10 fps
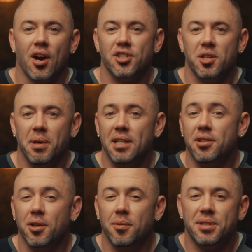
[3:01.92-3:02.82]
RGB
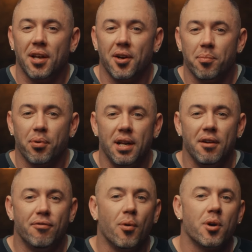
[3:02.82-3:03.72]
tubes that are pretty
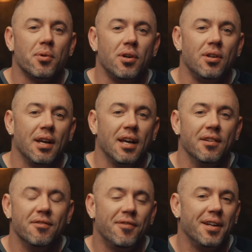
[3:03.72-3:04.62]
affordable
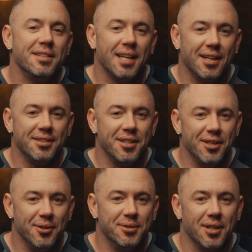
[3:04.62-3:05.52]
and fun as hell to
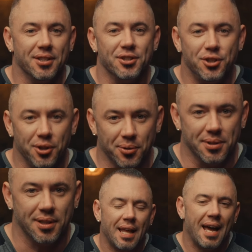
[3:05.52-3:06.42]
use on a
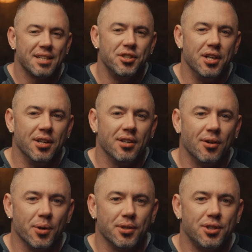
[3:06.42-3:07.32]
shoot. Last year,
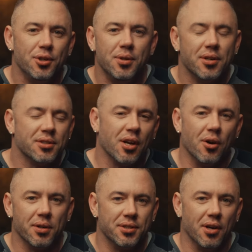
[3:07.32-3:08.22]
or 2 years
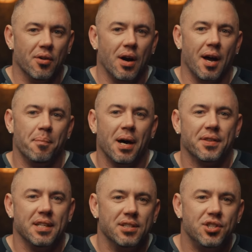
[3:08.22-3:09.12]
ago or so, I
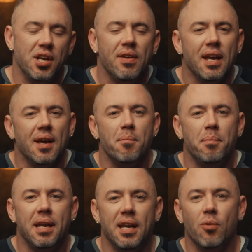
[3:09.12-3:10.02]
bought these GVM
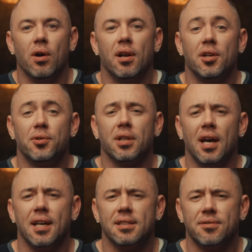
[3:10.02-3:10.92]
BD100
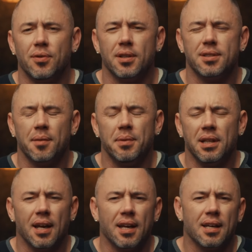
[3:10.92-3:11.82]
lights for
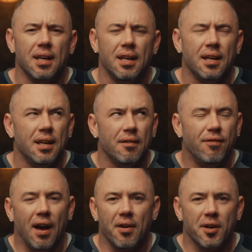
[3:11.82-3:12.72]
something like
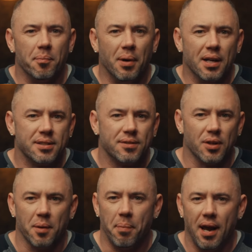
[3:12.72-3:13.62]
$500
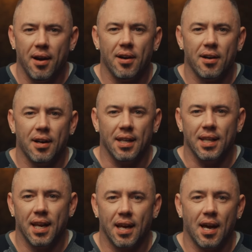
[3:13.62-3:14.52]
for the pair, and
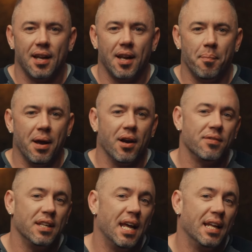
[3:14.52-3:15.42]
then I got a pair
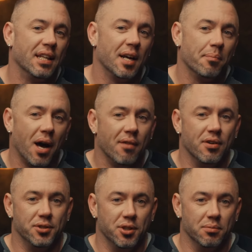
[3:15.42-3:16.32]
of the Nanlite
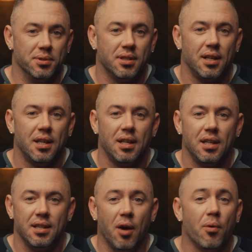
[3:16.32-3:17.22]

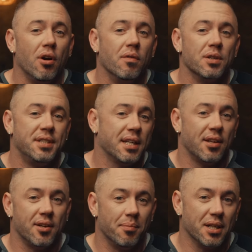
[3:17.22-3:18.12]
Pavotubes. They were over
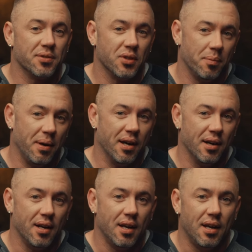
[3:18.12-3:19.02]
$600 for the
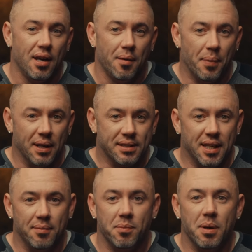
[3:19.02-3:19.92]
pair, but
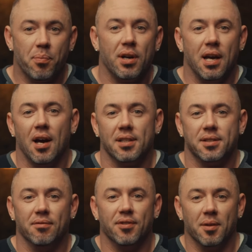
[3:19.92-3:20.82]
seemed to be pretty
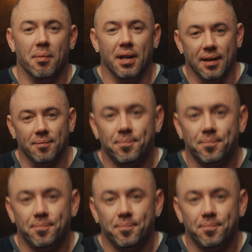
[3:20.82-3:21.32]
awesome for the money.